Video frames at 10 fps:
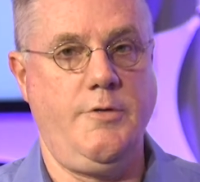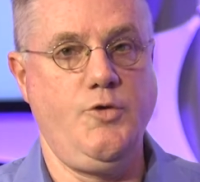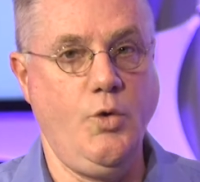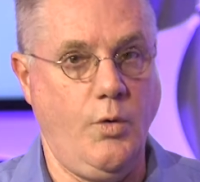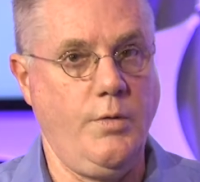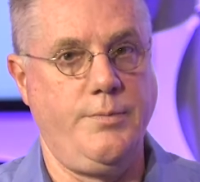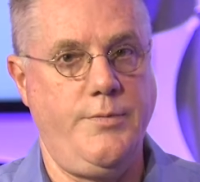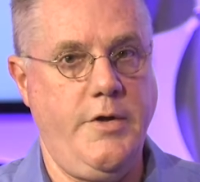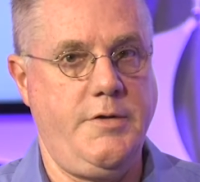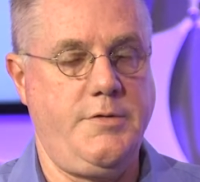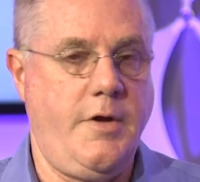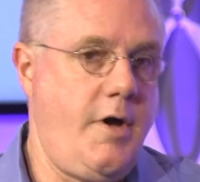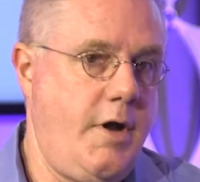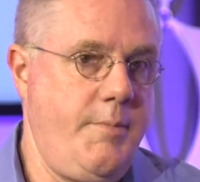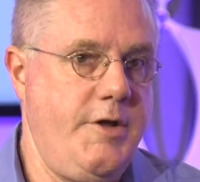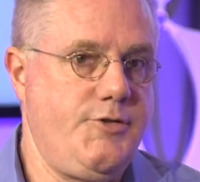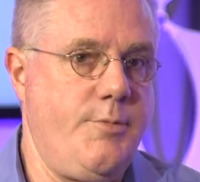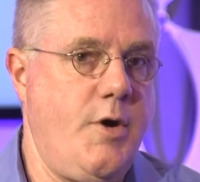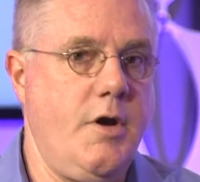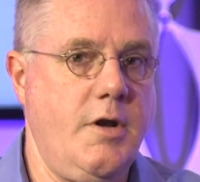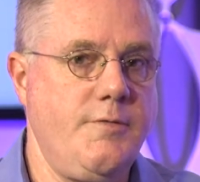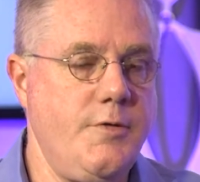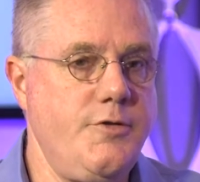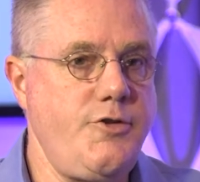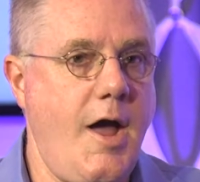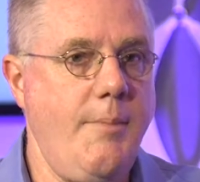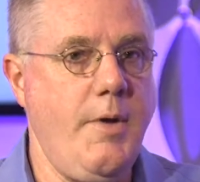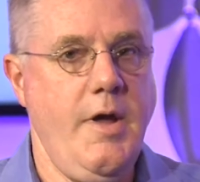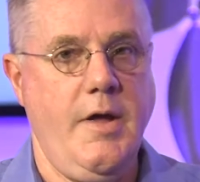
tool that automates the marketing for the shop.